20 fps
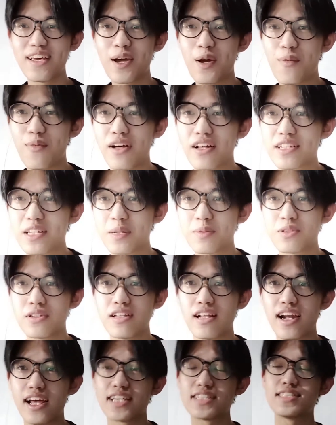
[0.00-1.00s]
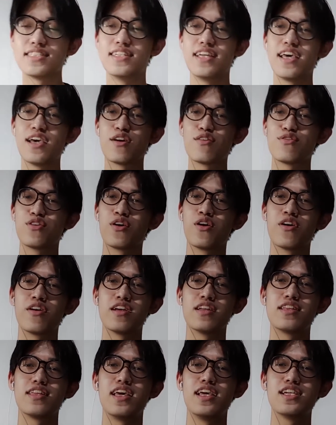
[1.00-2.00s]
Welcome to the last day of your
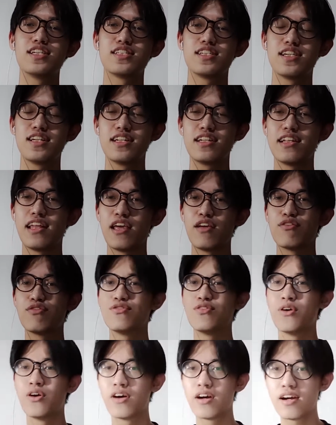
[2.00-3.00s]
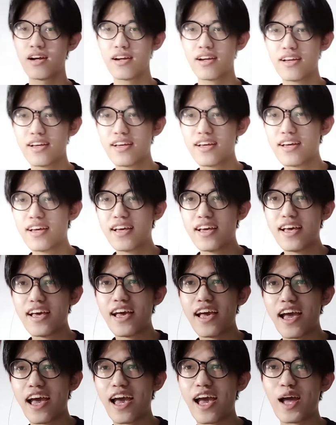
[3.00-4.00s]
orientation, day 4.
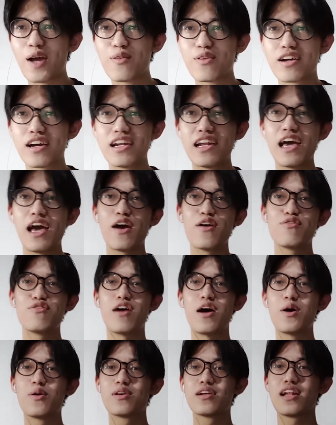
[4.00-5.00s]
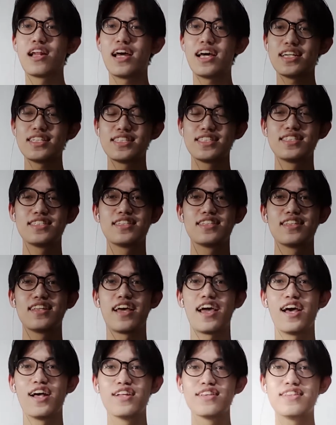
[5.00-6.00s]
And we're gonna have our last
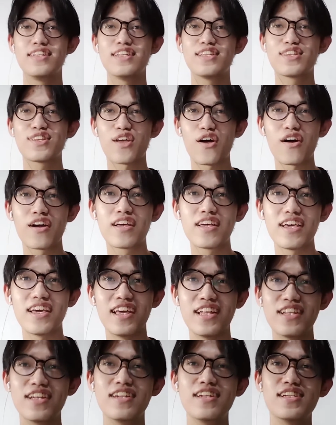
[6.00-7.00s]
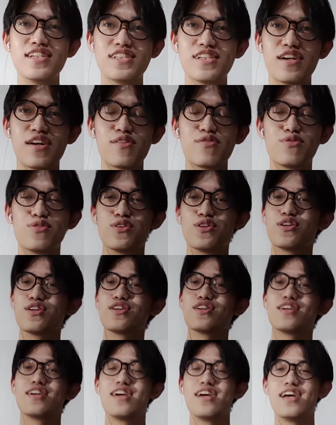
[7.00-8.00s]
Healthy Talk Indonesia for
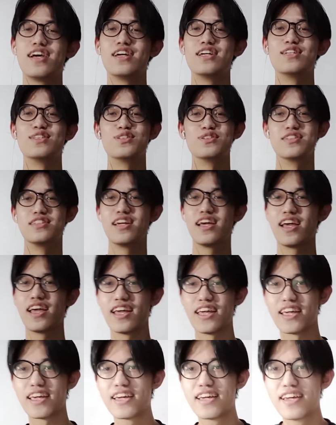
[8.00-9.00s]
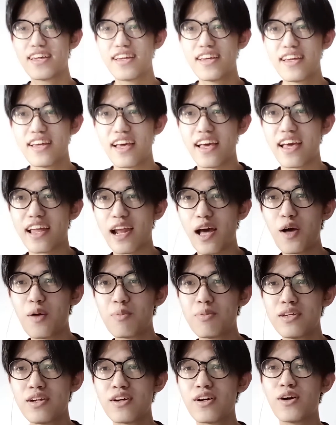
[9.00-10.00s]
today. And I'll
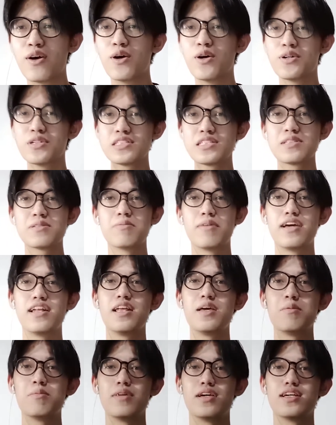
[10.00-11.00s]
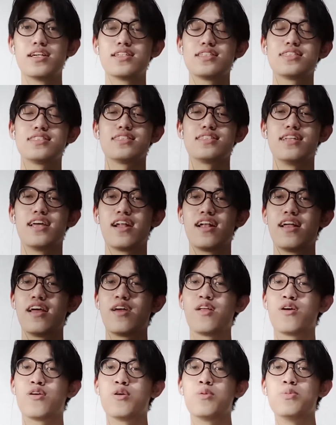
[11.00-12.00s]
be your host. My name is Daryl
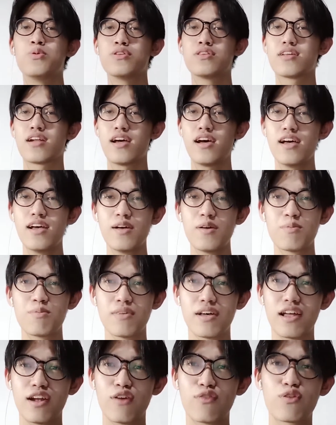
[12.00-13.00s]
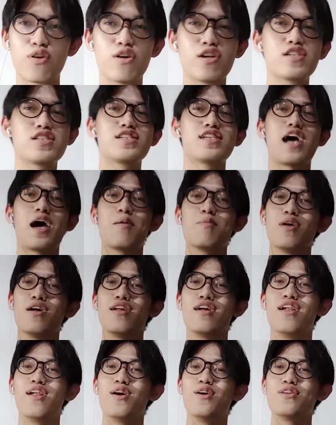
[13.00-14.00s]
Haryono Putra, but of course, I'm not
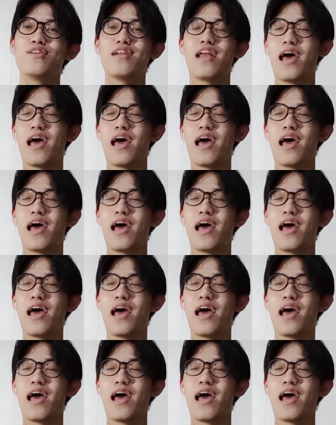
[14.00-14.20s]
alone.